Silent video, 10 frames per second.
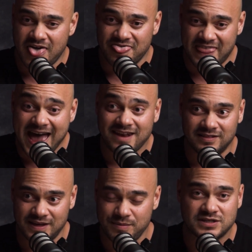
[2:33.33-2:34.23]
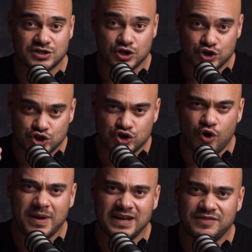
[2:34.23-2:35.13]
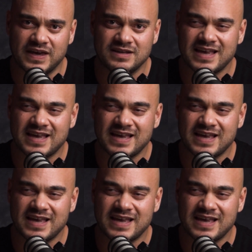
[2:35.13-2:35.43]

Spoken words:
that limits so many things